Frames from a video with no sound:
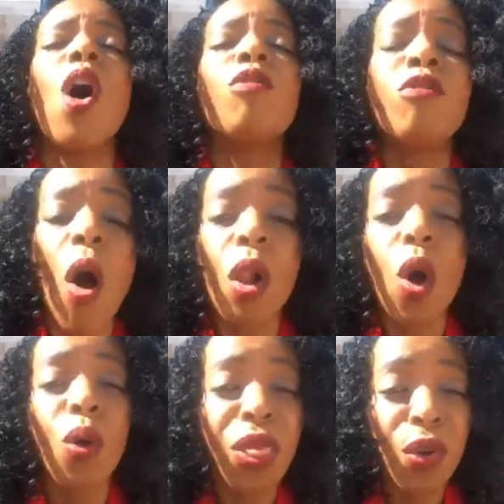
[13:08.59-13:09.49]

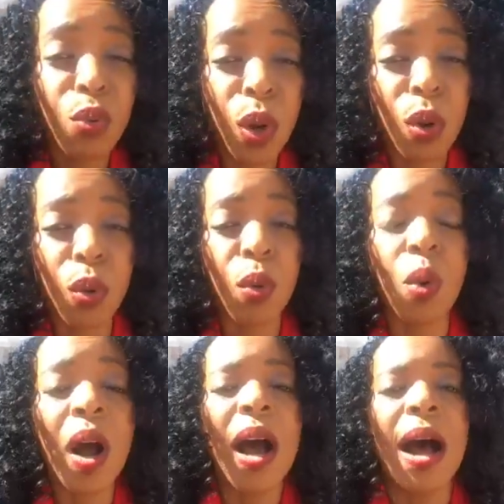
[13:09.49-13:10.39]
Follow
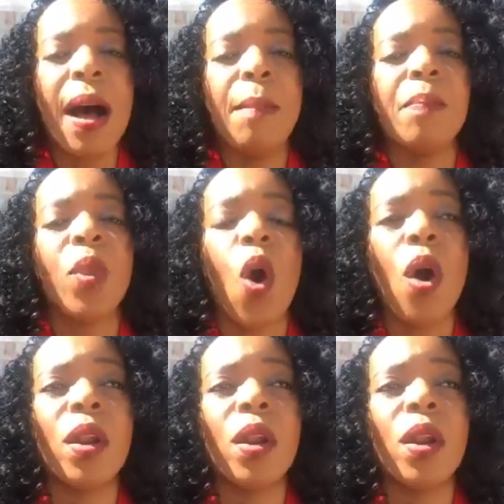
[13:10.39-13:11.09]
through on